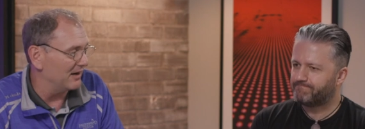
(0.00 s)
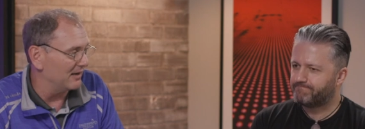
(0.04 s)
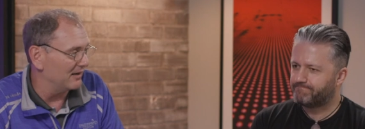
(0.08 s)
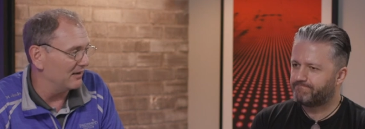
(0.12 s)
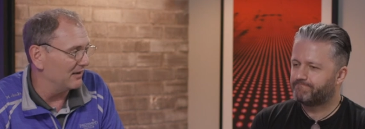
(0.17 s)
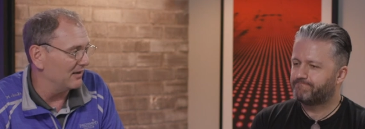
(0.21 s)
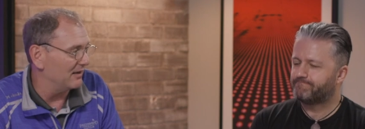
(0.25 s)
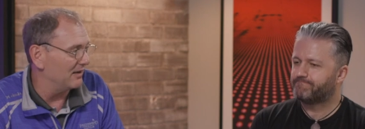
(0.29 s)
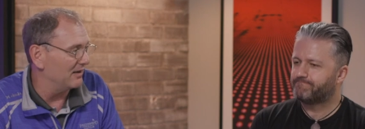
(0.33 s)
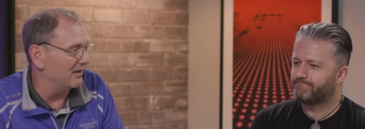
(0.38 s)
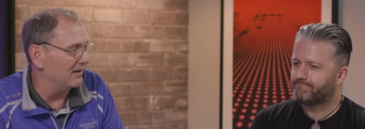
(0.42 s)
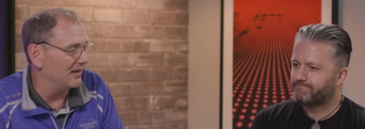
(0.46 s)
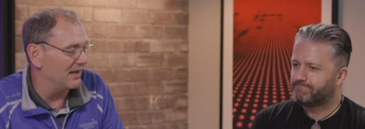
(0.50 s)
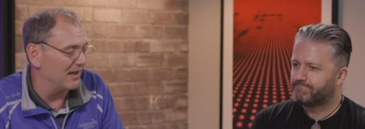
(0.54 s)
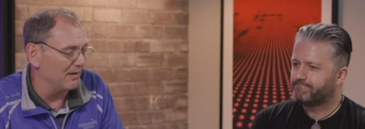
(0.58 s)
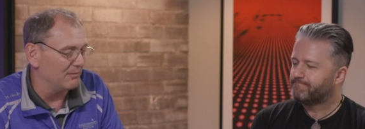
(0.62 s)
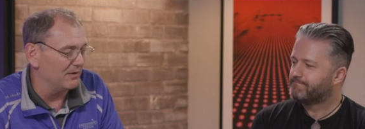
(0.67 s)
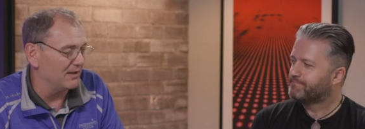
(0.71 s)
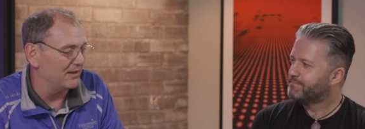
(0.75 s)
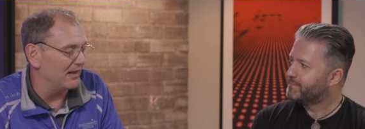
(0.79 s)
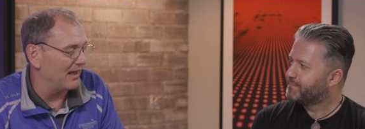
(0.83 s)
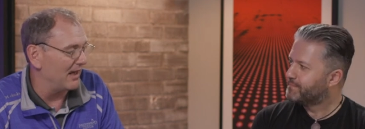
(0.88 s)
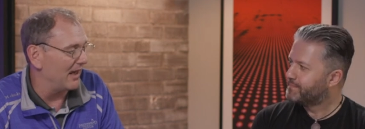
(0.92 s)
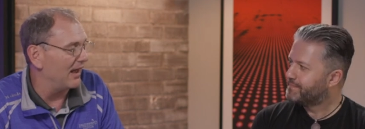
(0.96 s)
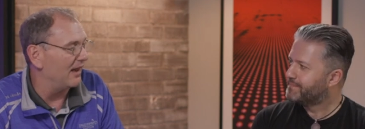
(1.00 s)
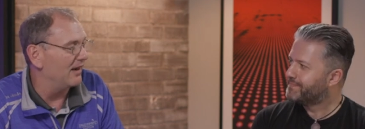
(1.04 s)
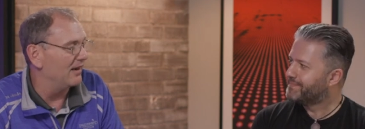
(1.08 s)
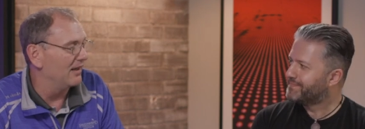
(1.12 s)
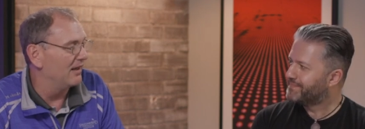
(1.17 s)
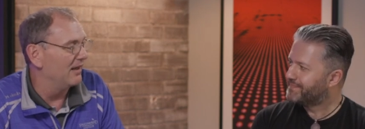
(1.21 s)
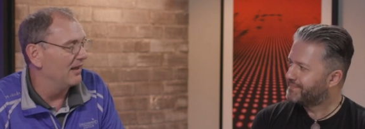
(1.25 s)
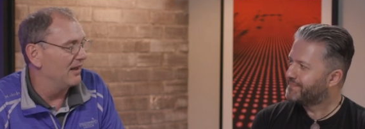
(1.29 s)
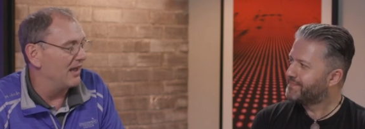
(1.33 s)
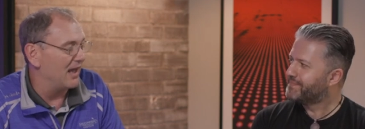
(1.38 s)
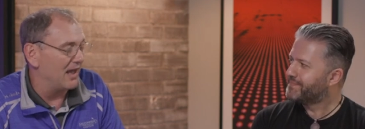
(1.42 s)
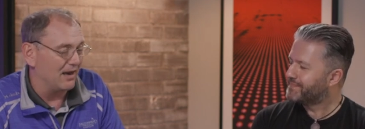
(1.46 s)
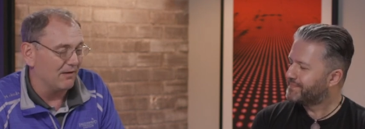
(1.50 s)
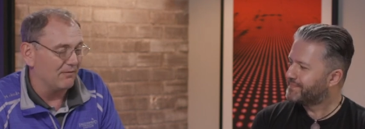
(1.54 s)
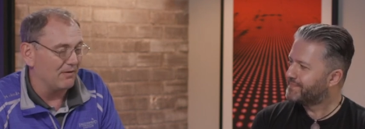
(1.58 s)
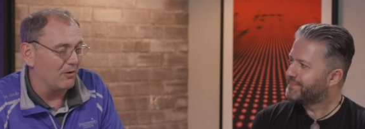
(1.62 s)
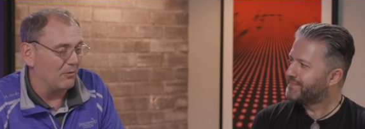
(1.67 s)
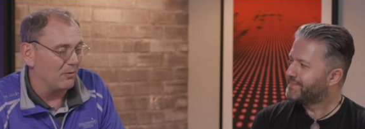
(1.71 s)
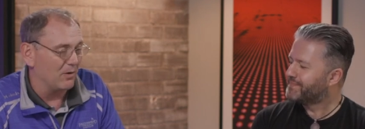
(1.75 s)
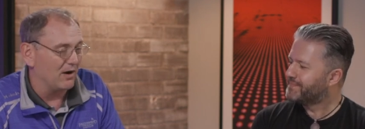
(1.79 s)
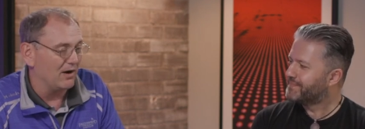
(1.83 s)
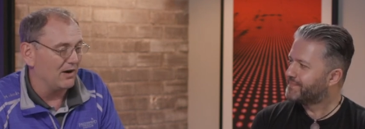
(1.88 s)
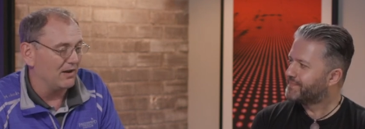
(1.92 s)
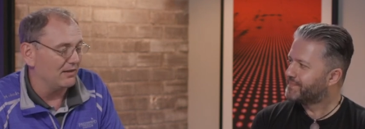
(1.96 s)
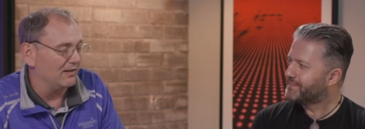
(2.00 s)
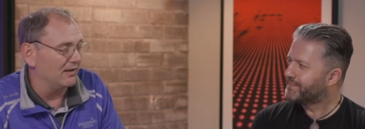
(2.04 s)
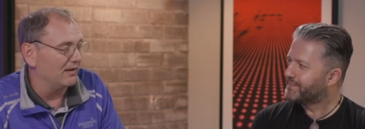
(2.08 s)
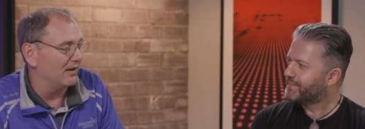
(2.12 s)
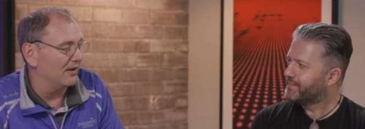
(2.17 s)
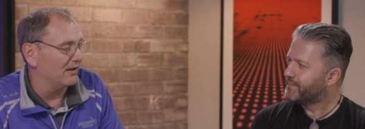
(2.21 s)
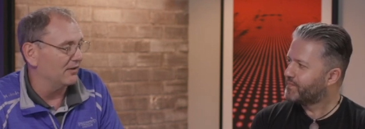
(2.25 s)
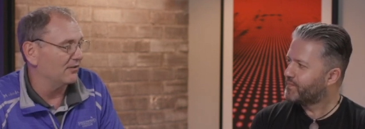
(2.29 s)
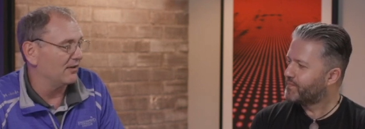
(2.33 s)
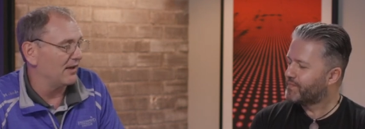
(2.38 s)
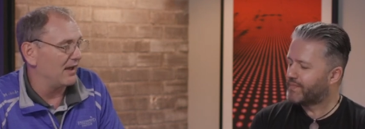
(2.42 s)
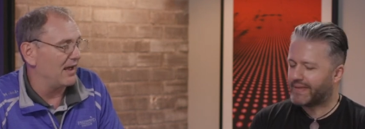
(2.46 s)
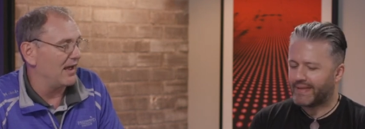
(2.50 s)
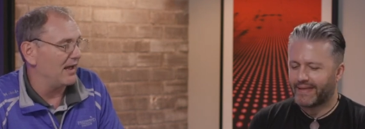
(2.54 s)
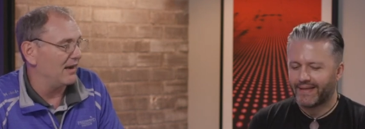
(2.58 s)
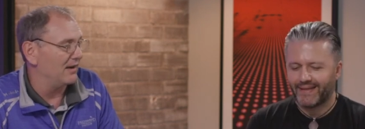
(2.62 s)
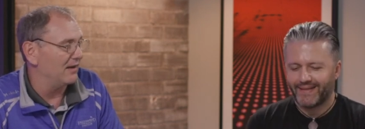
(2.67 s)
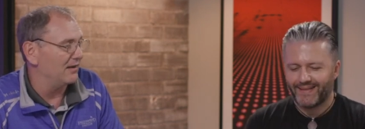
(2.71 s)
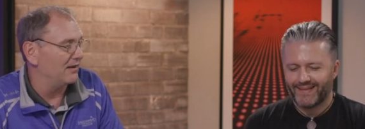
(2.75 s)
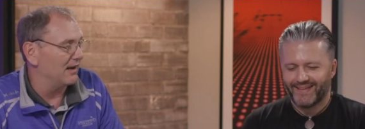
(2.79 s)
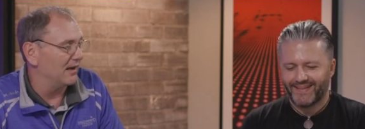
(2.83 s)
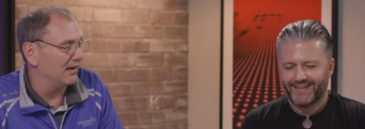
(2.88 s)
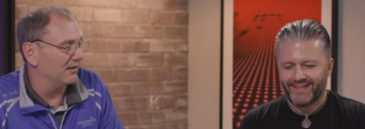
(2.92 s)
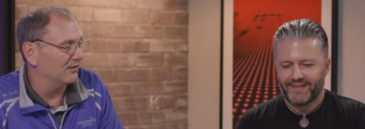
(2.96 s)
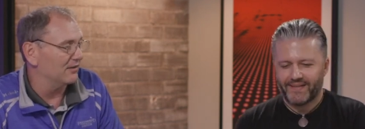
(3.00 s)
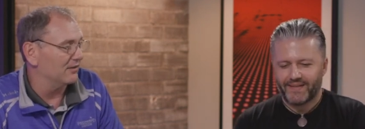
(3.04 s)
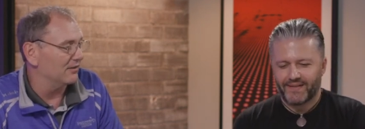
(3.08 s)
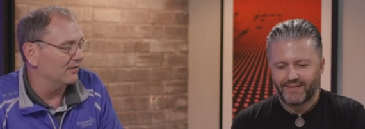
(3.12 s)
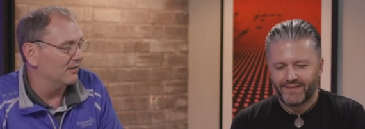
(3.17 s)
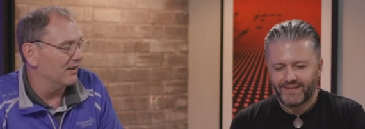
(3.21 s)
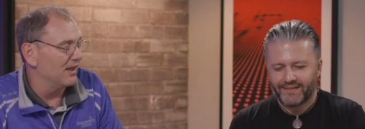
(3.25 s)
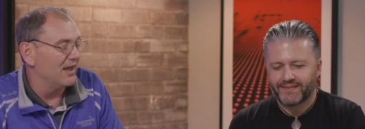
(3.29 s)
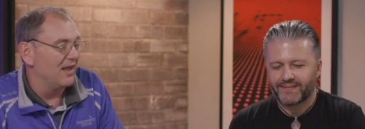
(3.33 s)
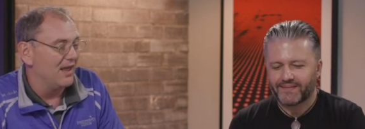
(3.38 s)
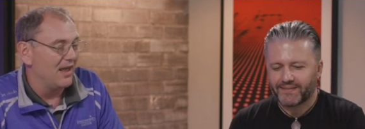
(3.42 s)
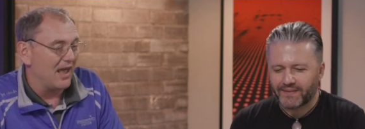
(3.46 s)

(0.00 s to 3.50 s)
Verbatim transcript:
Speaker 1: ID. Get me that. And if I want anything else, I add indexes.